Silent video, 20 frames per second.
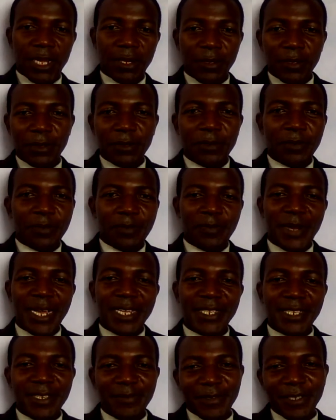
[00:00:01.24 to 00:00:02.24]
Hello,
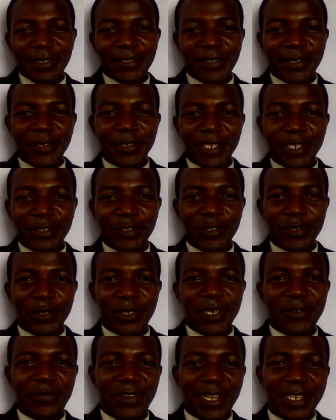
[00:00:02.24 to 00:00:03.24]
my name is Sunday
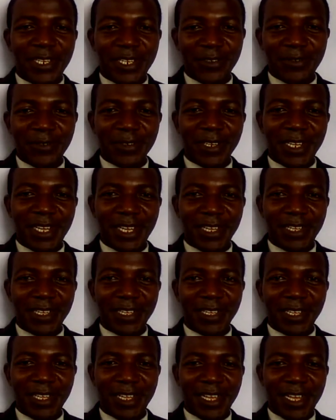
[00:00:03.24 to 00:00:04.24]
Joseph
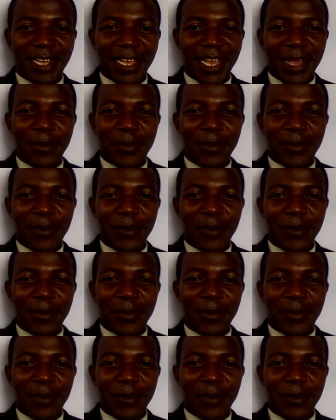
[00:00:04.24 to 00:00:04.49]
Adenuga.